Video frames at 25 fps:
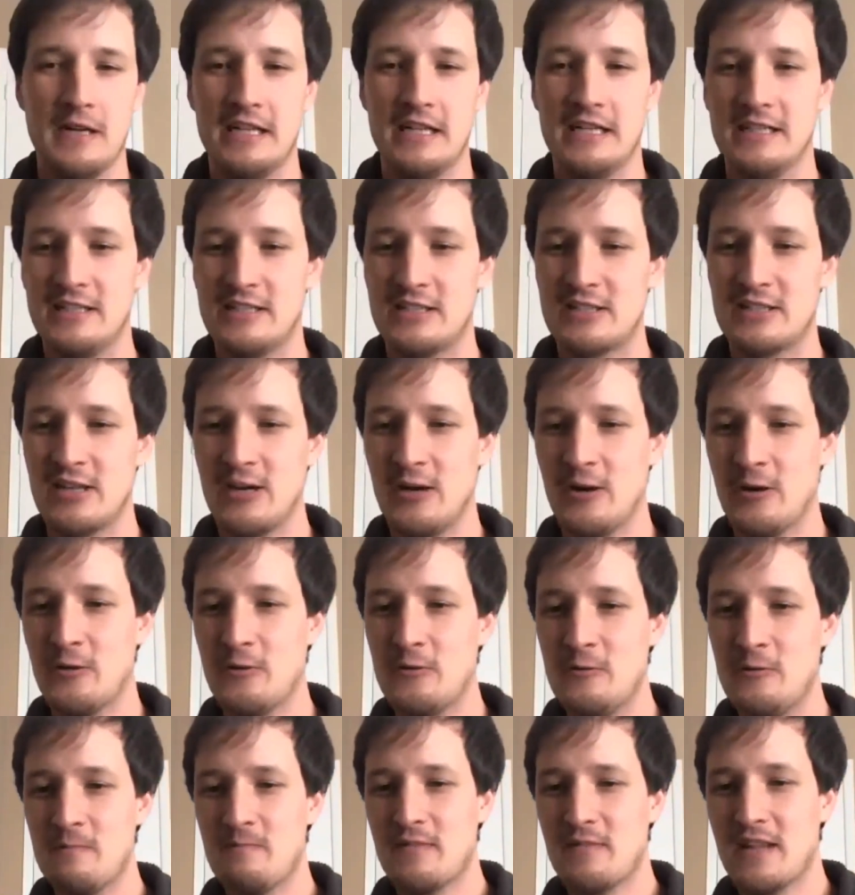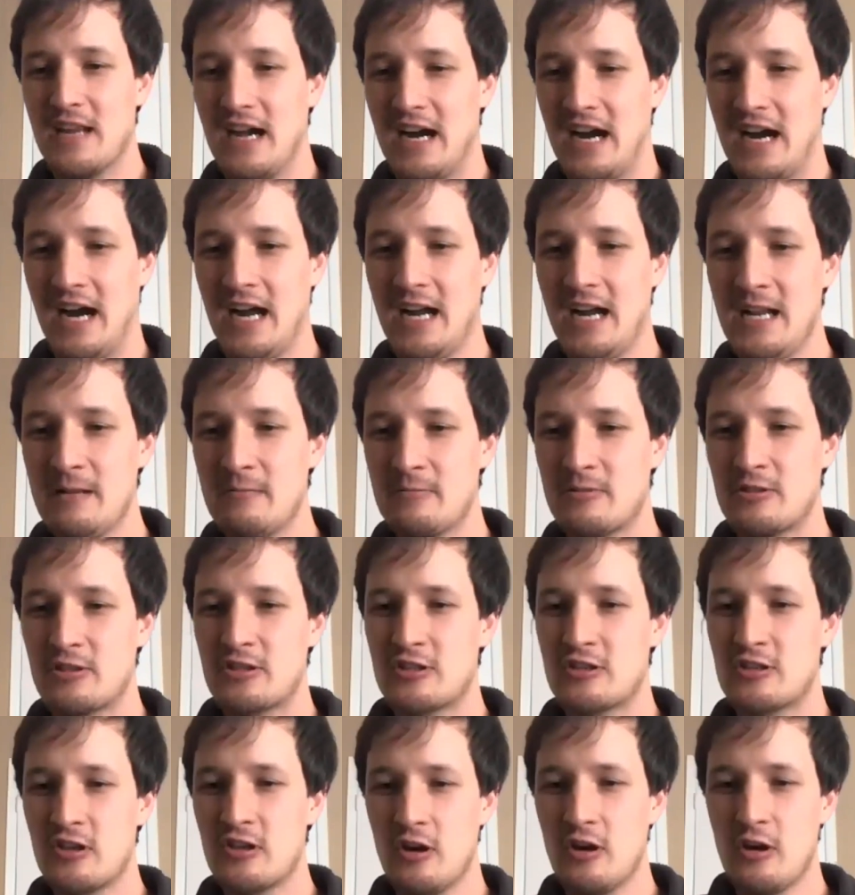And so I am
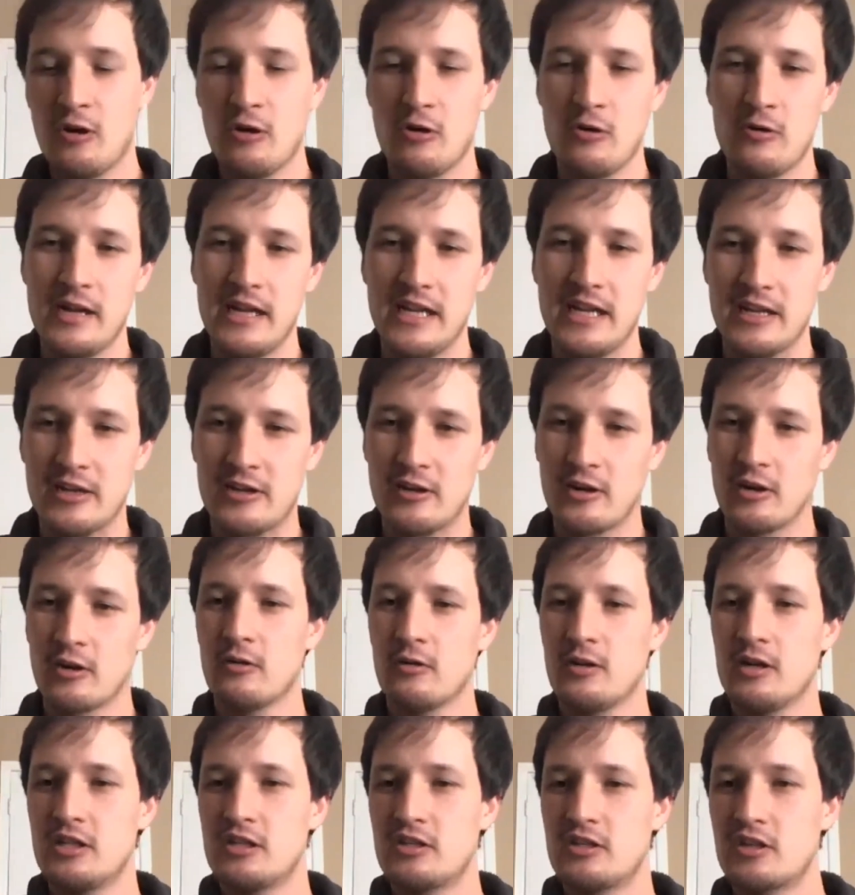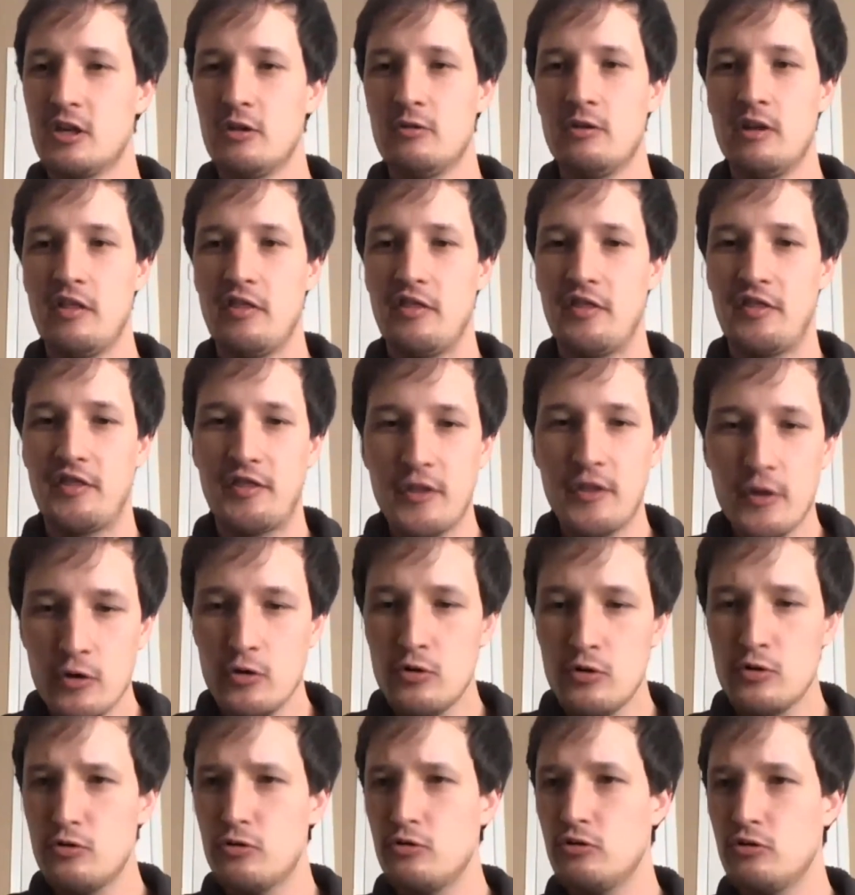so encouraged, so
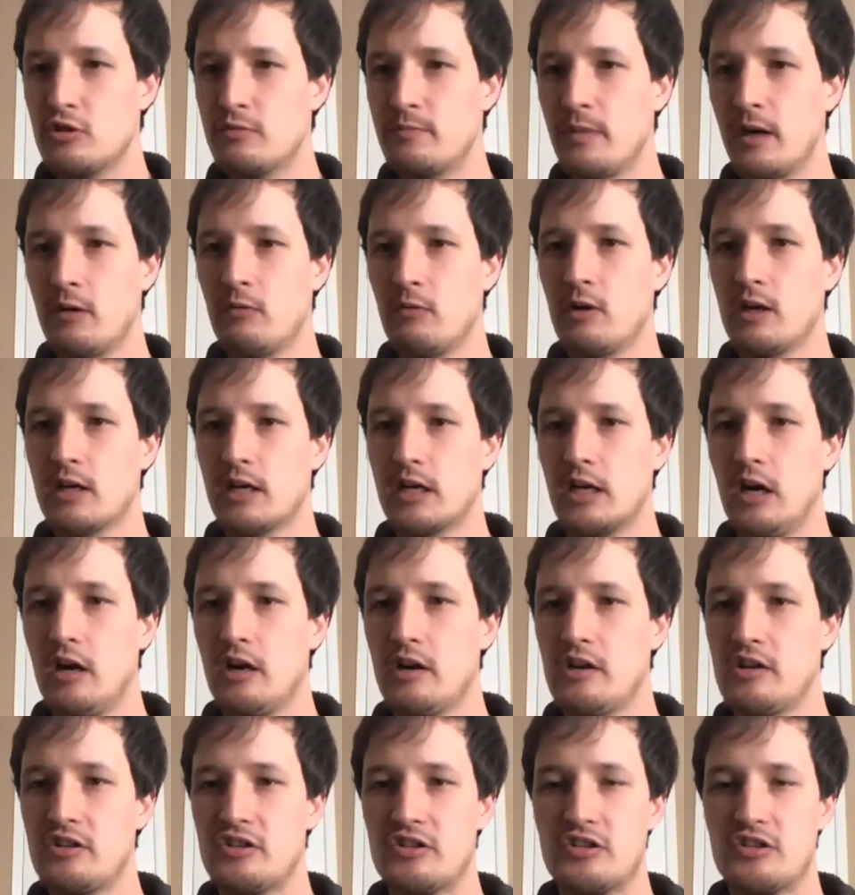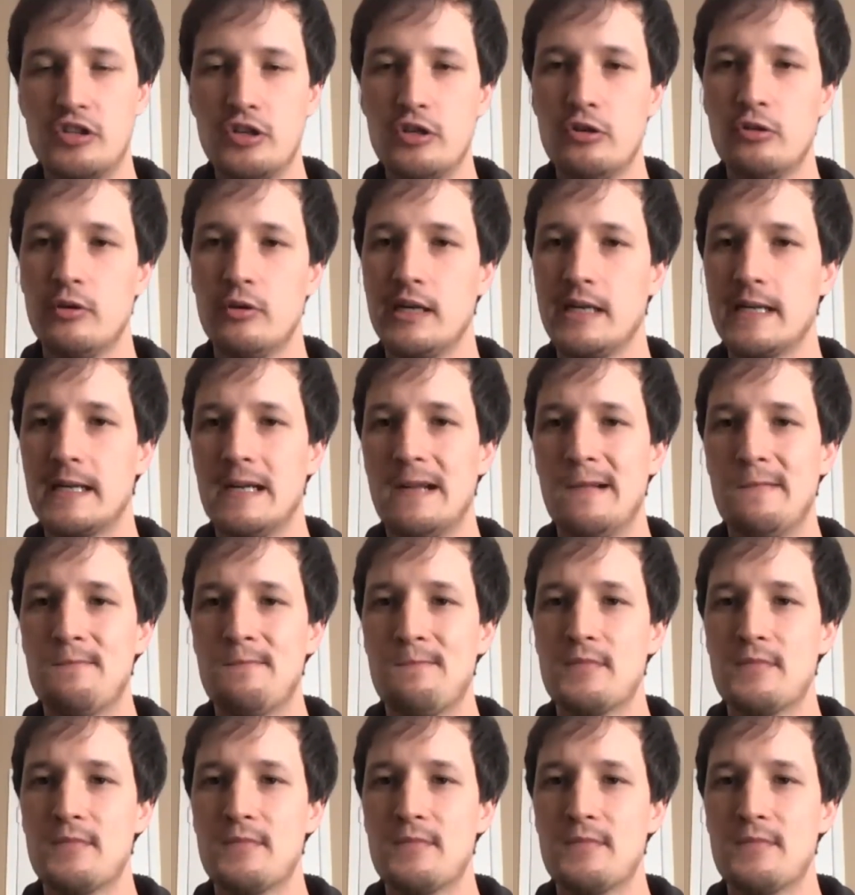enthused by what God is doing